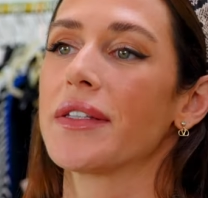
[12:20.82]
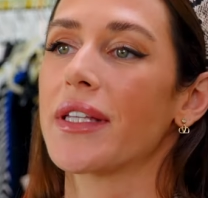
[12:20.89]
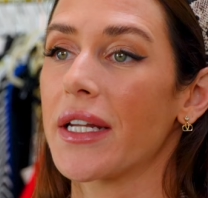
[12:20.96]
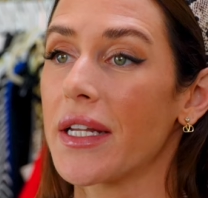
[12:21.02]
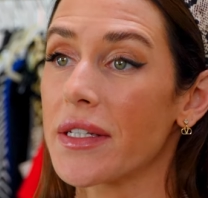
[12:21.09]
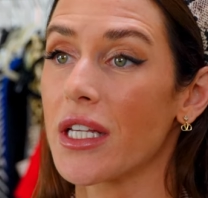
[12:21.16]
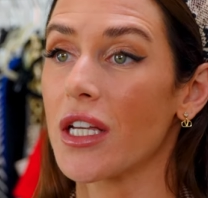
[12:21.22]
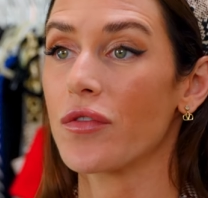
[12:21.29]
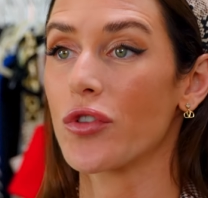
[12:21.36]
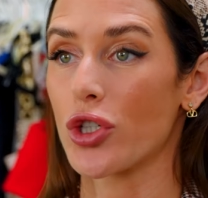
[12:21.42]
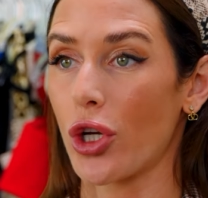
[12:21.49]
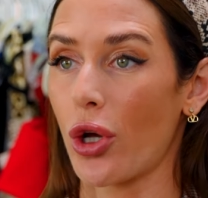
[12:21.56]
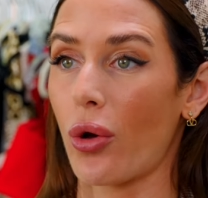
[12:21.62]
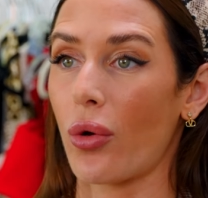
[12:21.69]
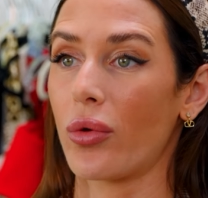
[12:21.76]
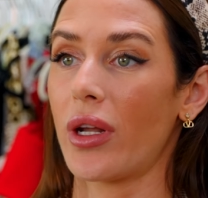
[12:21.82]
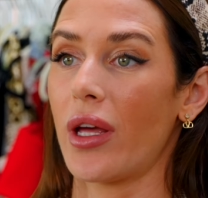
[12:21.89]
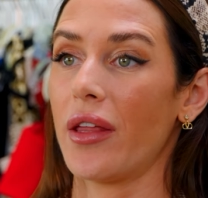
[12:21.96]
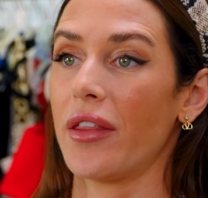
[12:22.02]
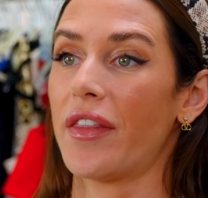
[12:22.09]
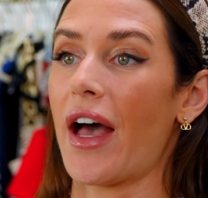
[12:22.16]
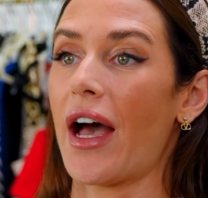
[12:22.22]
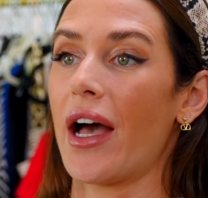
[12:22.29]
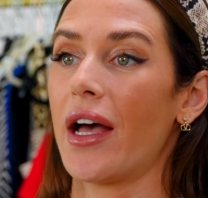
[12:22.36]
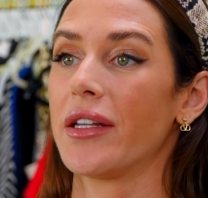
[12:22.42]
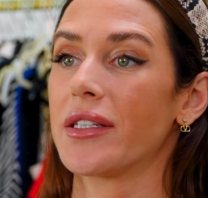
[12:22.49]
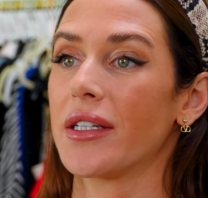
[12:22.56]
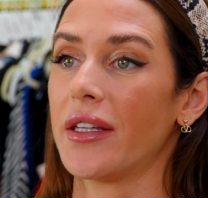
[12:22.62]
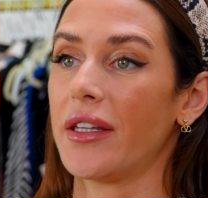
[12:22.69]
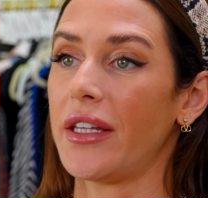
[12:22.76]
Studies have shown
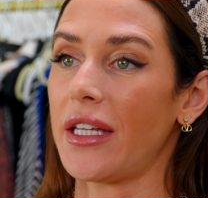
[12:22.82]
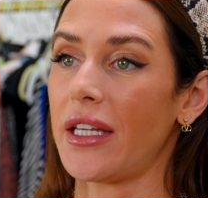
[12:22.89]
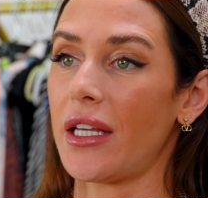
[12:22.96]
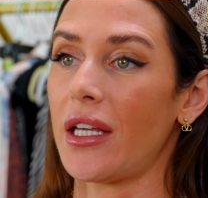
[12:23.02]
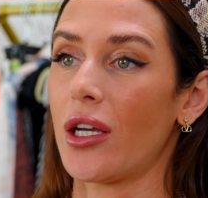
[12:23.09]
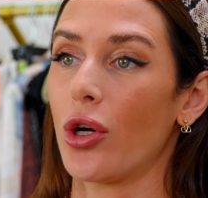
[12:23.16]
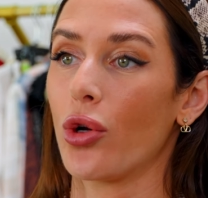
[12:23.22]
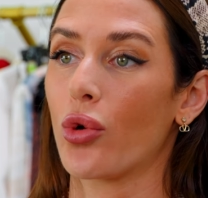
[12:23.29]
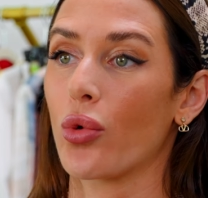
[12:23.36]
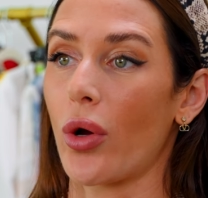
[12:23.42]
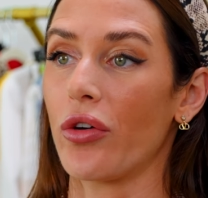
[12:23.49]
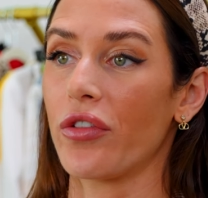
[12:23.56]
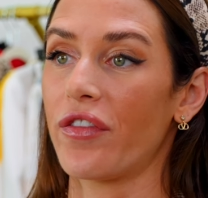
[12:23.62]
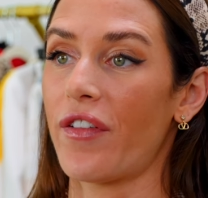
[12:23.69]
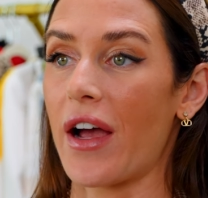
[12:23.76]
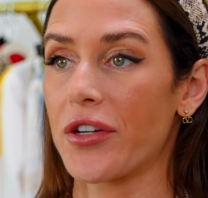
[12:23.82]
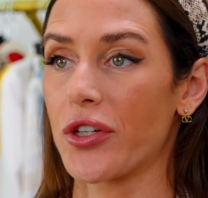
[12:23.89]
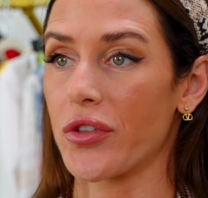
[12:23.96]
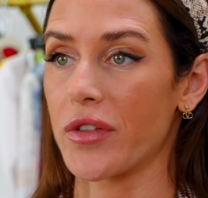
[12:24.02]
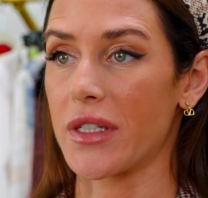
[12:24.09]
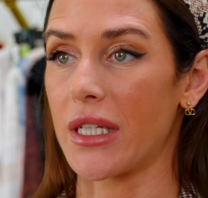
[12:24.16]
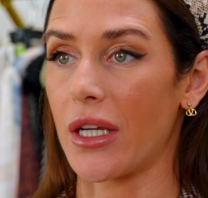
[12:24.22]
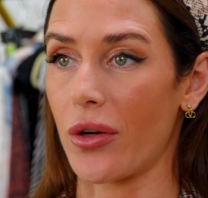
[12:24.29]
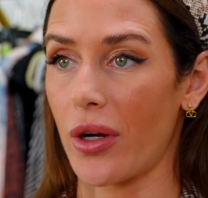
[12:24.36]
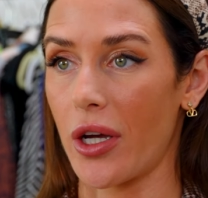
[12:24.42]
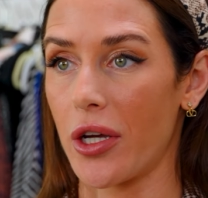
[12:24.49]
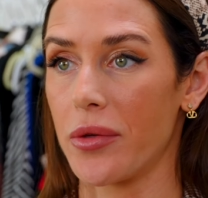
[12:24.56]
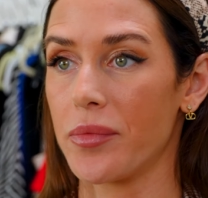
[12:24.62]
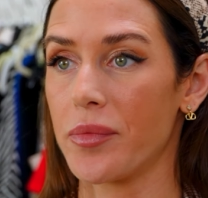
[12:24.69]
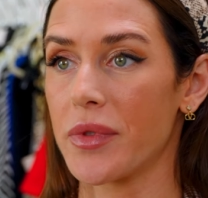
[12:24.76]
that the growth factor
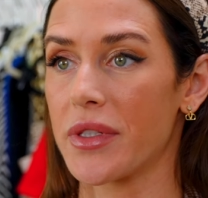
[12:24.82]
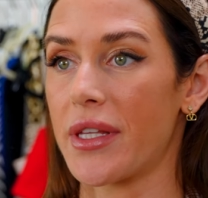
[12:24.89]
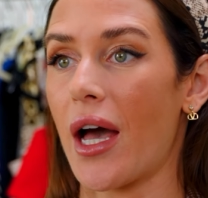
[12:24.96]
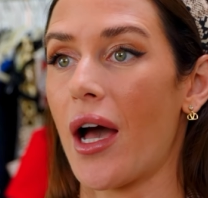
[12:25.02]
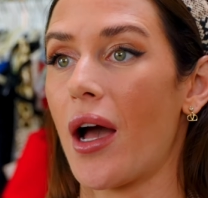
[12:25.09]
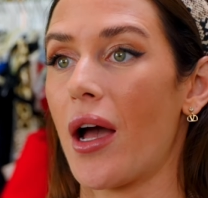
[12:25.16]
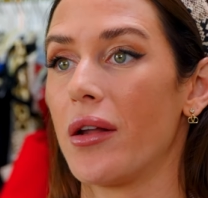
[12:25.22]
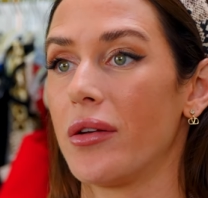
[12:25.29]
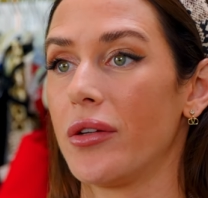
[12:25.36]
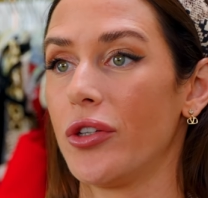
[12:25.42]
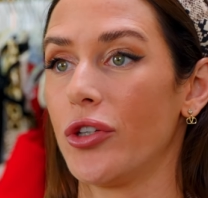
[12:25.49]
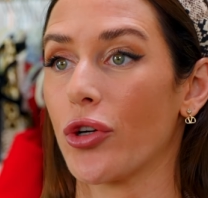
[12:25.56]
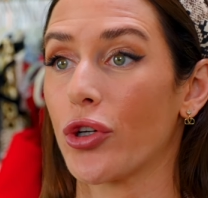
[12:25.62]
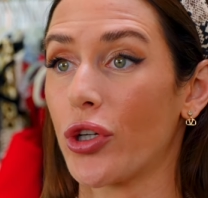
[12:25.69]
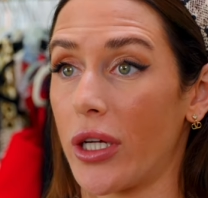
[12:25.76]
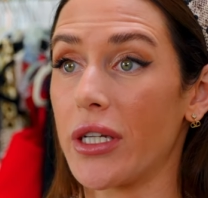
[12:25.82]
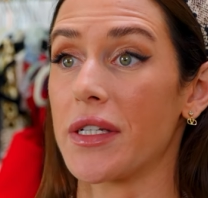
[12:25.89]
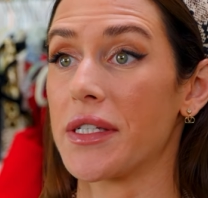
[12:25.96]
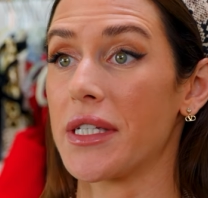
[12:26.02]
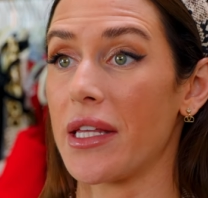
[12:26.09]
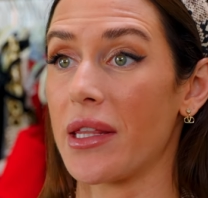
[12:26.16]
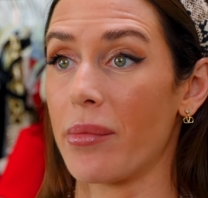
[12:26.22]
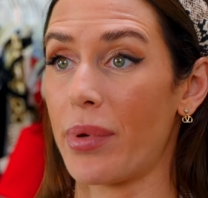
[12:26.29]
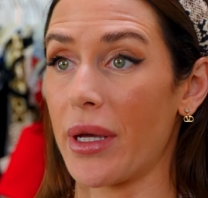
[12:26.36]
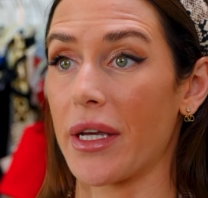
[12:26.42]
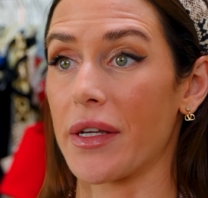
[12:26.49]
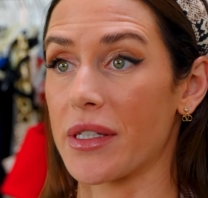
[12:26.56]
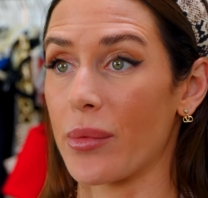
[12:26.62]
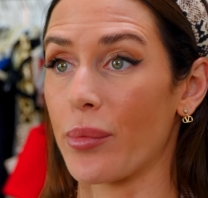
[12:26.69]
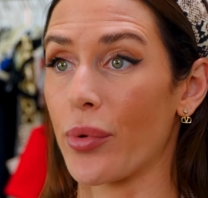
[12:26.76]
serums that you're gonna see the
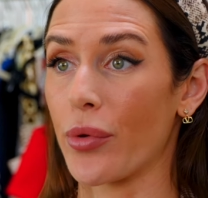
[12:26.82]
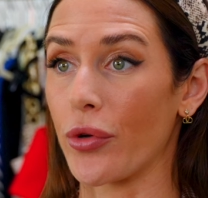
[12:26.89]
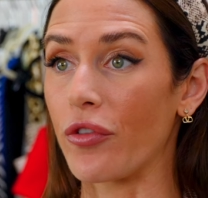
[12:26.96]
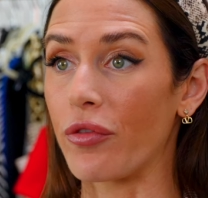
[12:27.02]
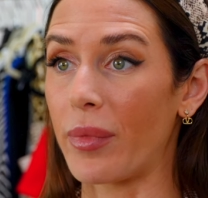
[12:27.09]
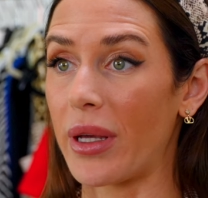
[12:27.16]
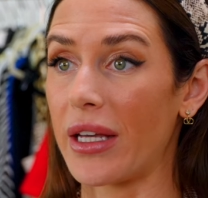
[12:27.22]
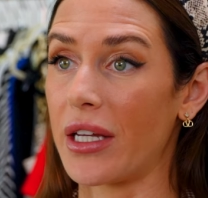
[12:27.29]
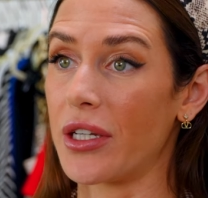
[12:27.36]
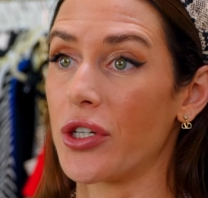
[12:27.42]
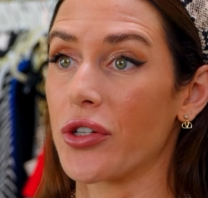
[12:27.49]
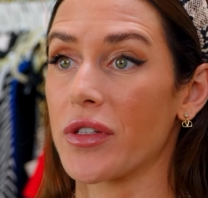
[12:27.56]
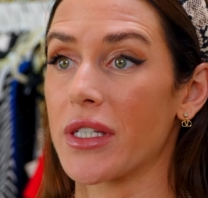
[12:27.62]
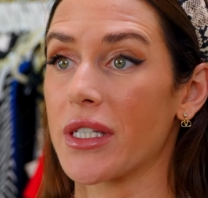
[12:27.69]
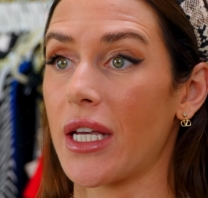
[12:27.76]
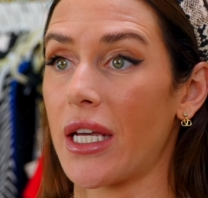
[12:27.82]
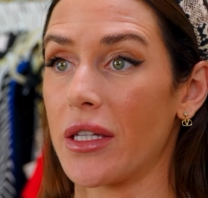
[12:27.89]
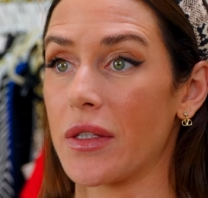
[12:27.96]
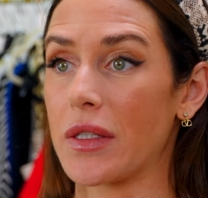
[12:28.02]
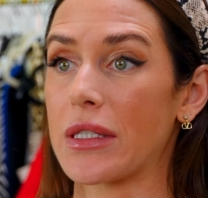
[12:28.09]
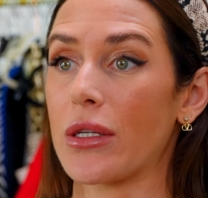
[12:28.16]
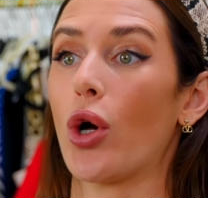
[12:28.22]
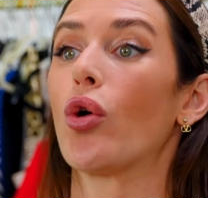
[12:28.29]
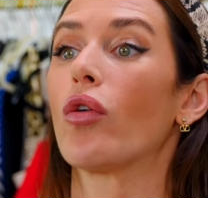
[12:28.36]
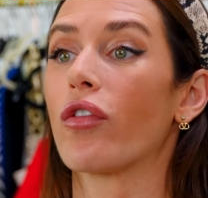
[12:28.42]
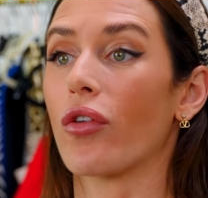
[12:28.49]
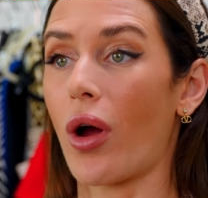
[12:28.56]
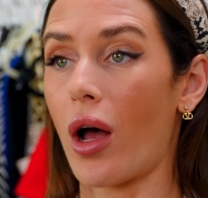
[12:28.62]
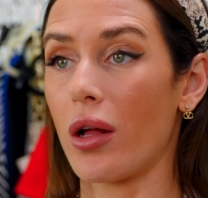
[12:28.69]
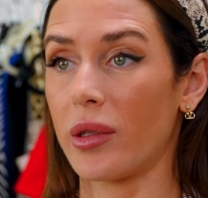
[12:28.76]
biggest improvement in your skin's
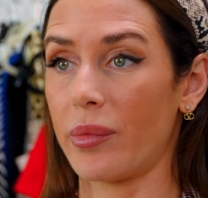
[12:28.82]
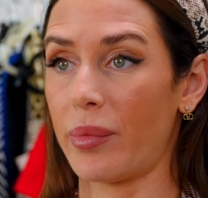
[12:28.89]
overall